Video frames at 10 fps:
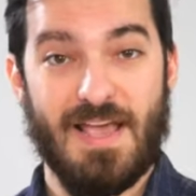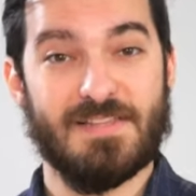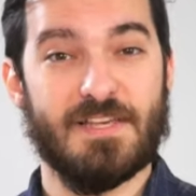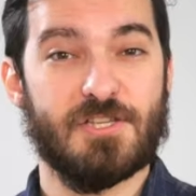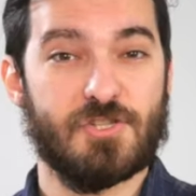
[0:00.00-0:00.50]
It's
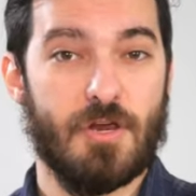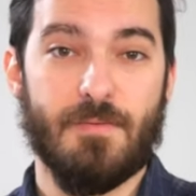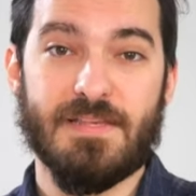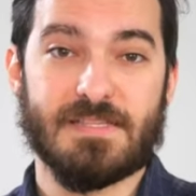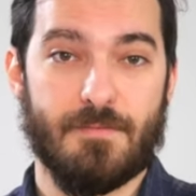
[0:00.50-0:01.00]

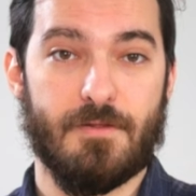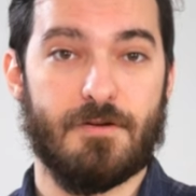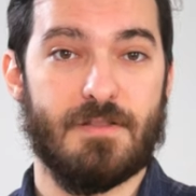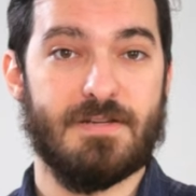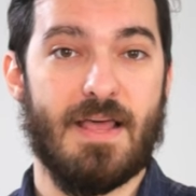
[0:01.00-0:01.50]
extremely similar to
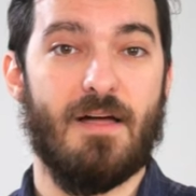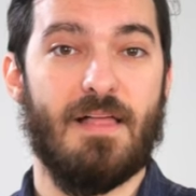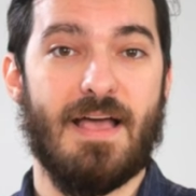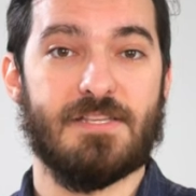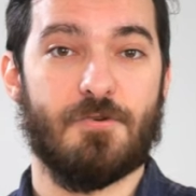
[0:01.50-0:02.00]
the Dell
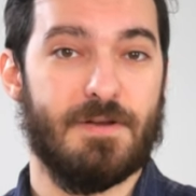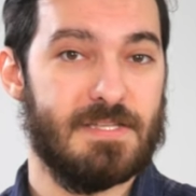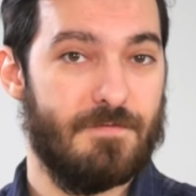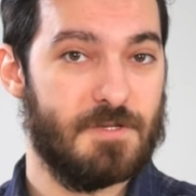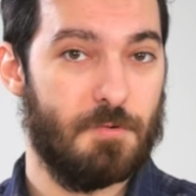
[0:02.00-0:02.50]
S
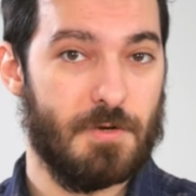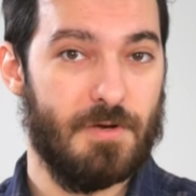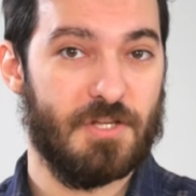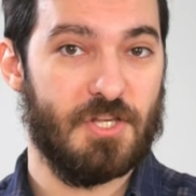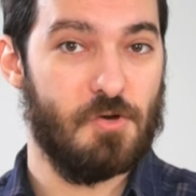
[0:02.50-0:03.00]
twenty-seven
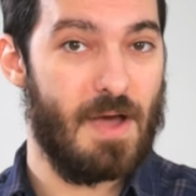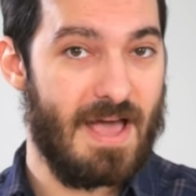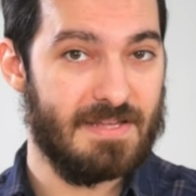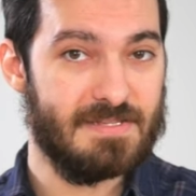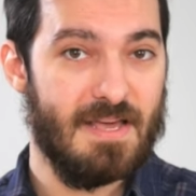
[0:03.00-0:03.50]
twenty-one Q
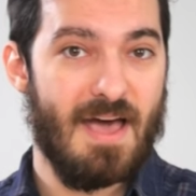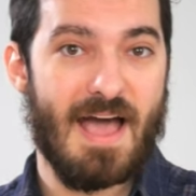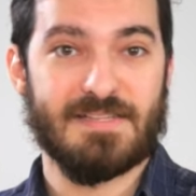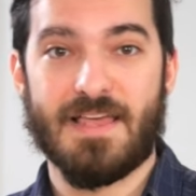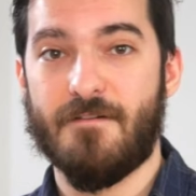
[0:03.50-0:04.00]
S,
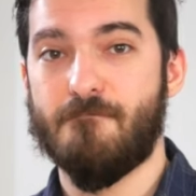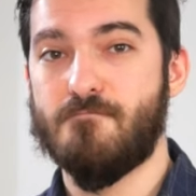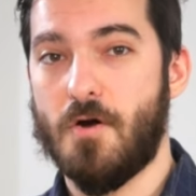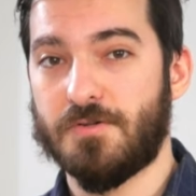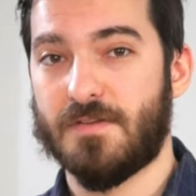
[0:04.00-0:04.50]
as they have
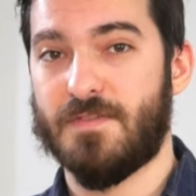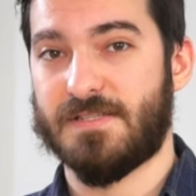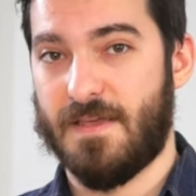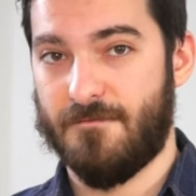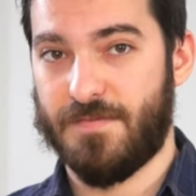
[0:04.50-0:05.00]
most of the
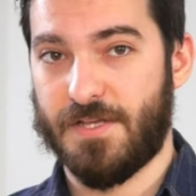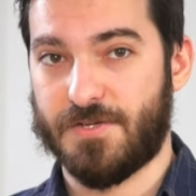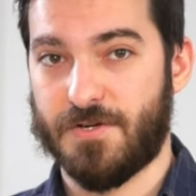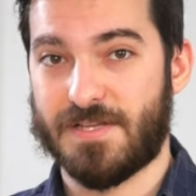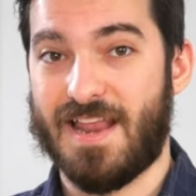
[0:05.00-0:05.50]
same
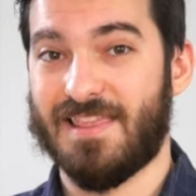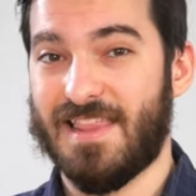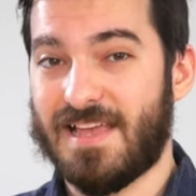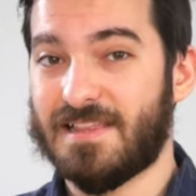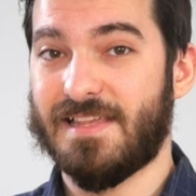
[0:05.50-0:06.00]
features and
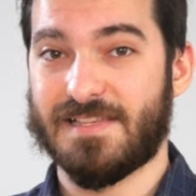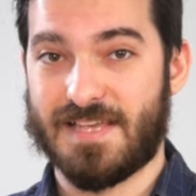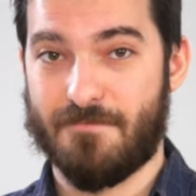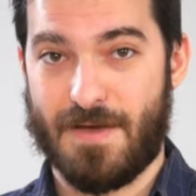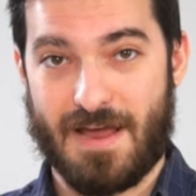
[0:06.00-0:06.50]
likely the
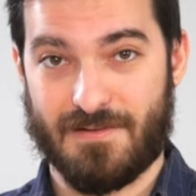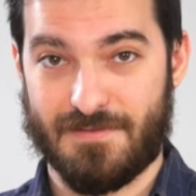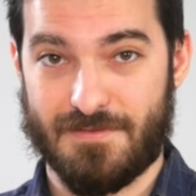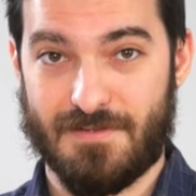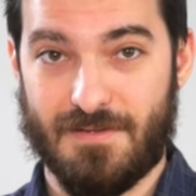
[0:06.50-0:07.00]
same panel.
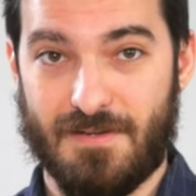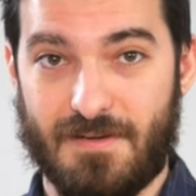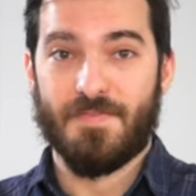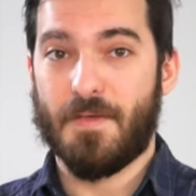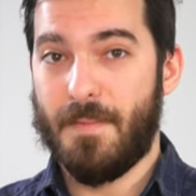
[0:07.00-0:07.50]

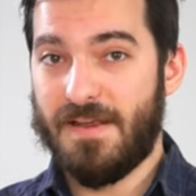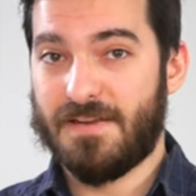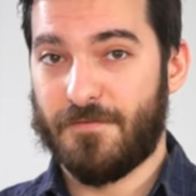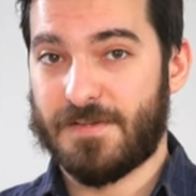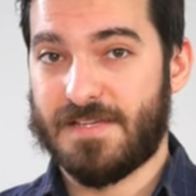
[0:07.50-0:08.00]
The main
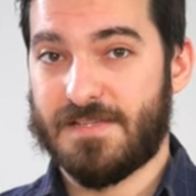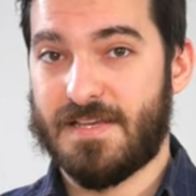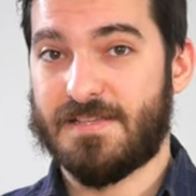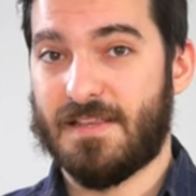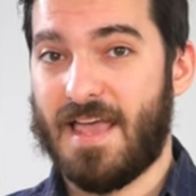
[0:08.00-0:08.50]
differences
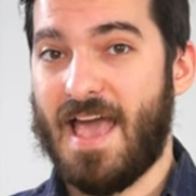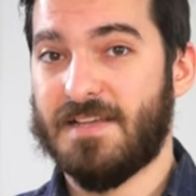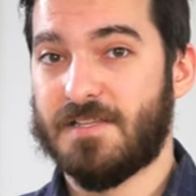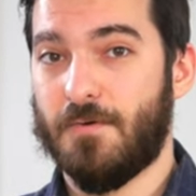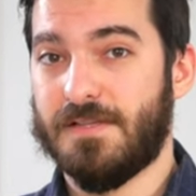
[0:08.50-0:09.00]
is that the
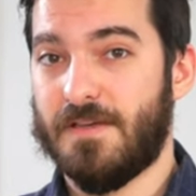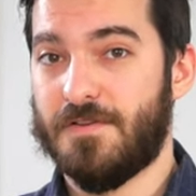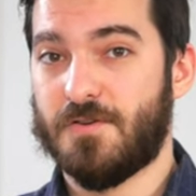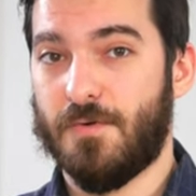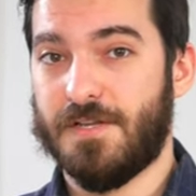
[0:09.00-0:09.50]
S twenty-seven
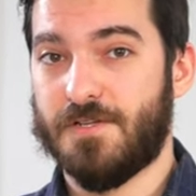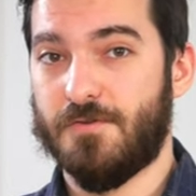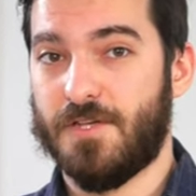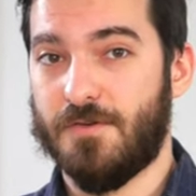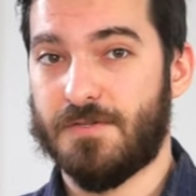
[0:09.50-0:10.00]
twenty-two
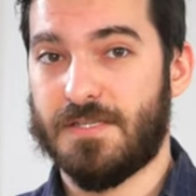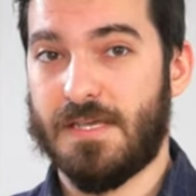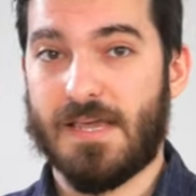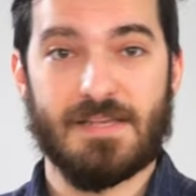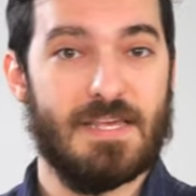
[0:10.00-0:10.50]
Q
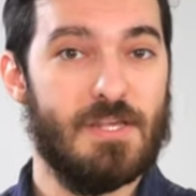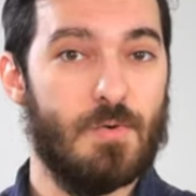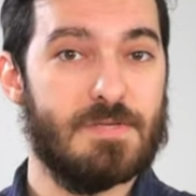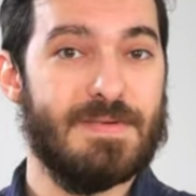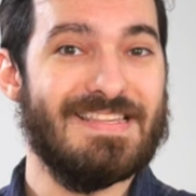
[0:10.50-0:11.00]
C has a U
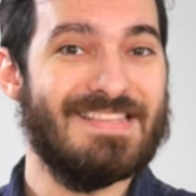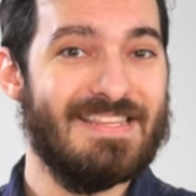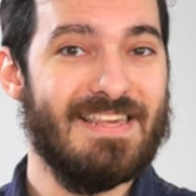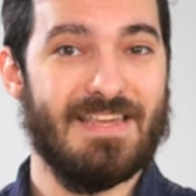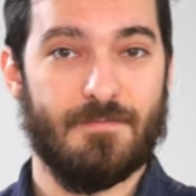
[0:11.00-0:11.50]
S B
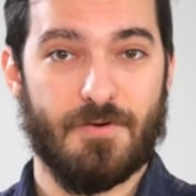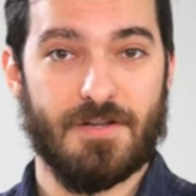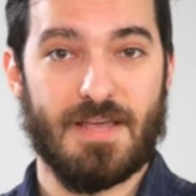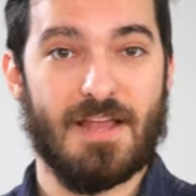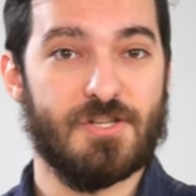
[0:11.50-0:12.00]
C
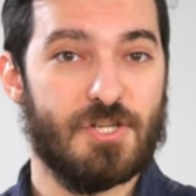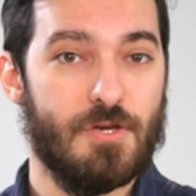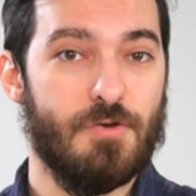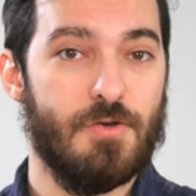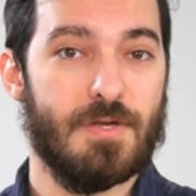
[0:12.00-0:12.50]
input and
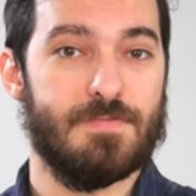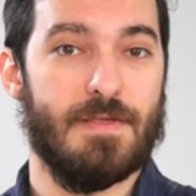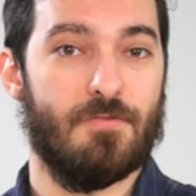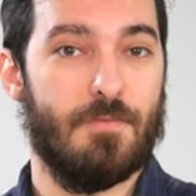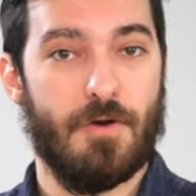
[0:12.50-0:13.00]
two U S B
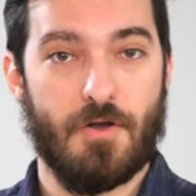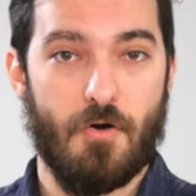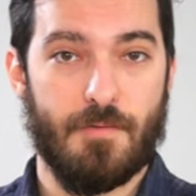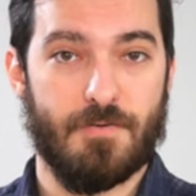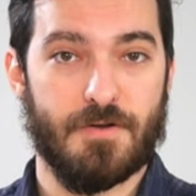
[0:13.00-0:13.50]
three point
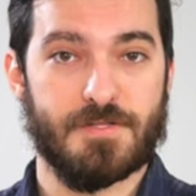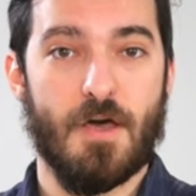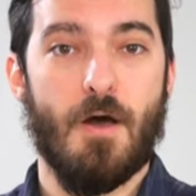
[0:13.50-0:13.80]
oh inputs,